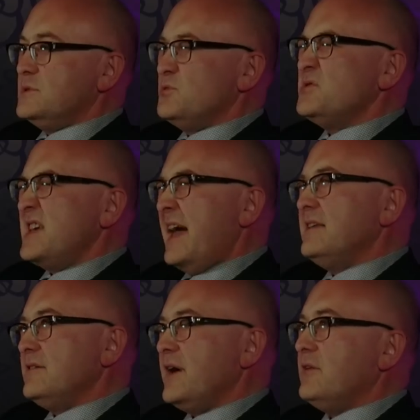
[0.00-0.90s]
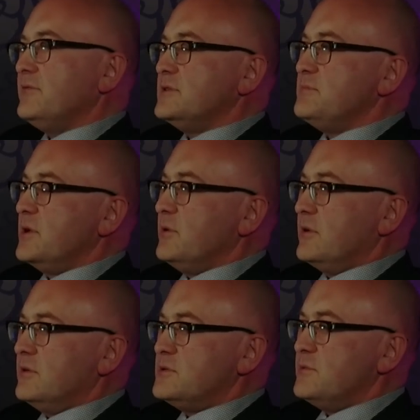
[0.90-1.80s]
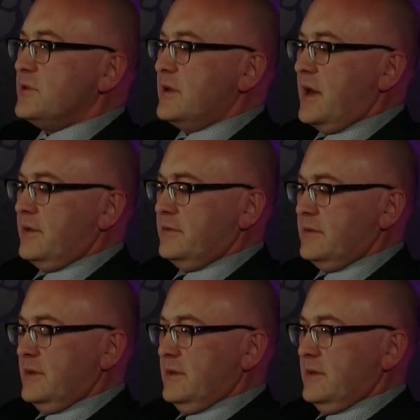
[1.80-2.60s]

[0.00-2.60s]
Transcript: towards the end of Alpha, to be quite honest with you, and